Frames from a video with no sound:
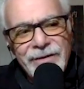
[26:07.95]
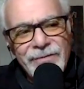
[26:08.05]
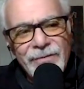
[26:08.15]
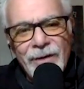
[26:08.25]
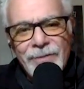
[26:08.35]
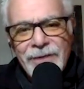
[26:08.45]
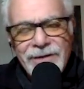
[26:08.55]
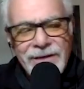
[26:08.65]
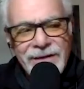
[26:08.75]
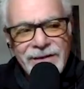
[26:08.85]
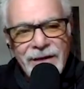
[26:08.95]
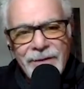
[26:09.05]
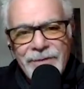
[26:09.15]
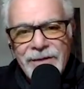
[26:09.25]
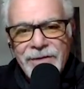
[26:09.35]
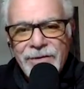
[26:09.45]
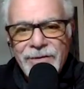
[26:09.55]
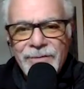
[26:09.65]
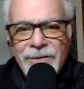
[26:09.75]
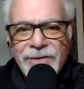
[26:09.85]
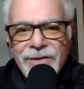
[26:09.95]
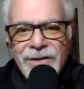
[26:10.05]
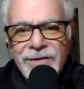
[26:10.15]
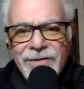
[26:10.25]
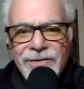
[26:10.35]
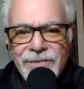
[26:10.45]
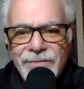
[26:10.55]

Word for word: That Ram Dass gets skyped into, and a bunch of teachers,